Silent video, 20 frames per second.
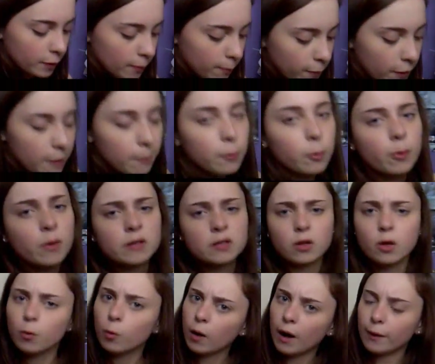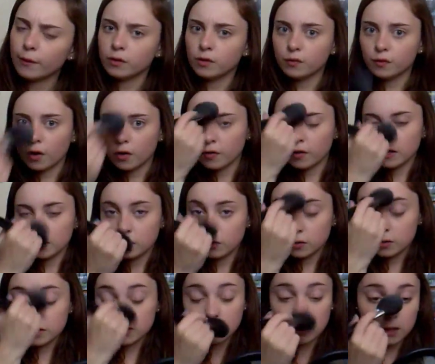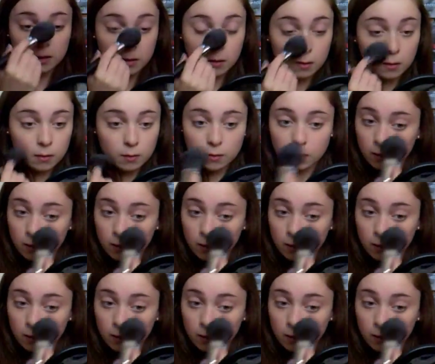And people are always like, wow, you've got really good skin.